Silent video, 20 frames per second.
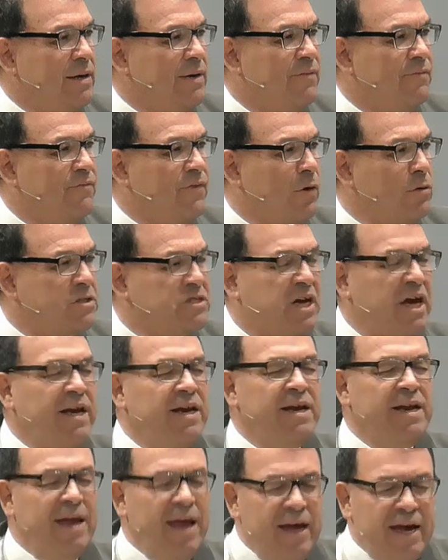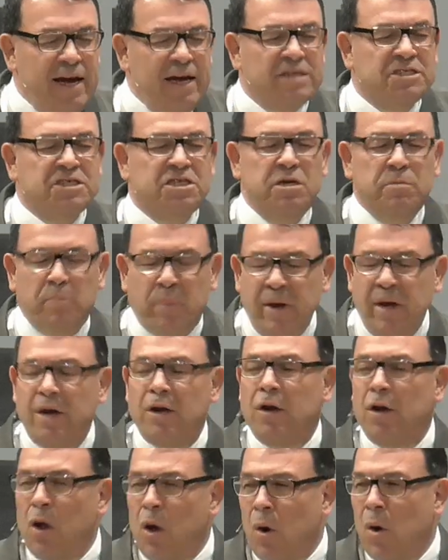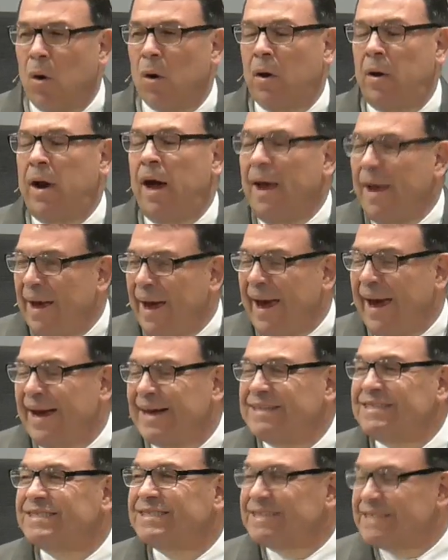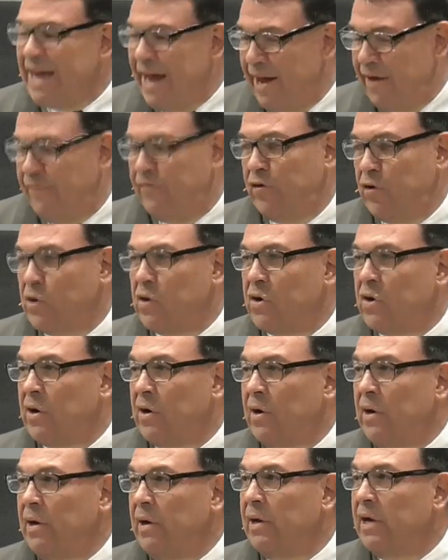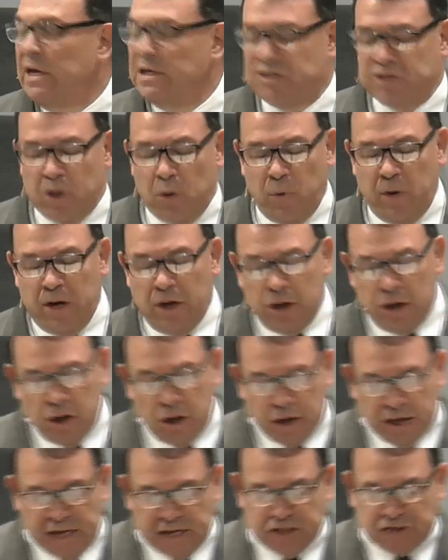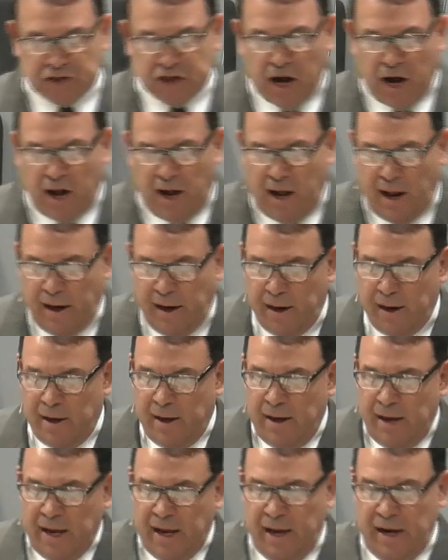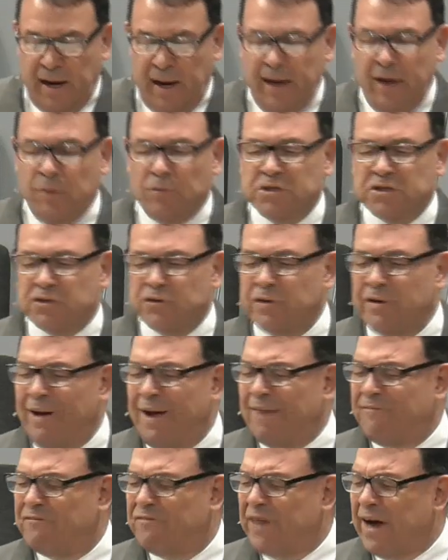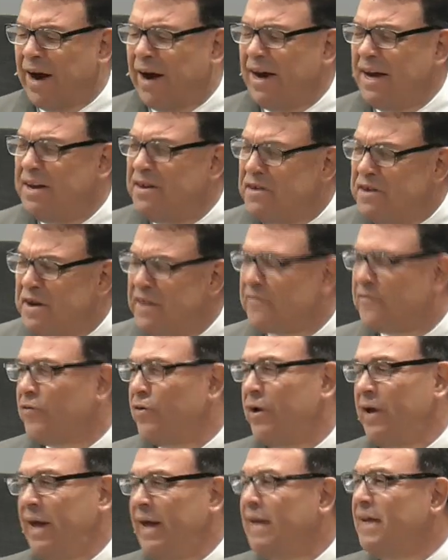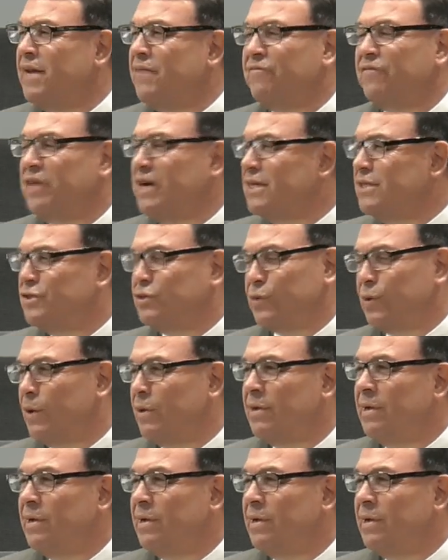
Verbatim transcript: Folks, he needs to be Lord and Savior. And so we look at John, and he was a very different individual.